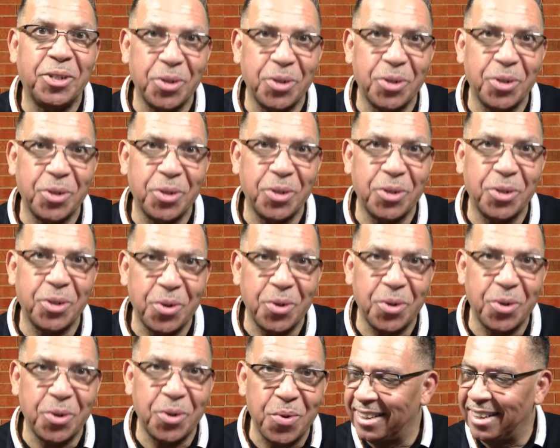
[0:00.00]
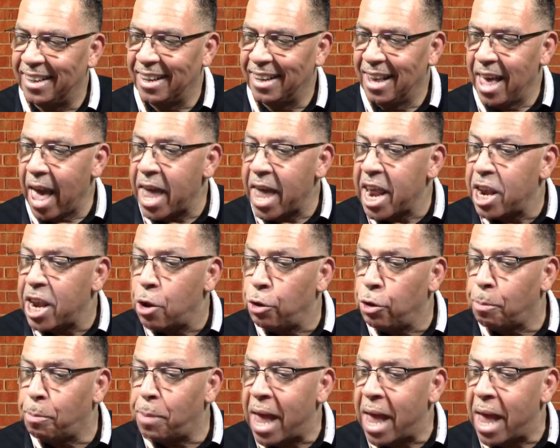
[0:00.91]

you're rich.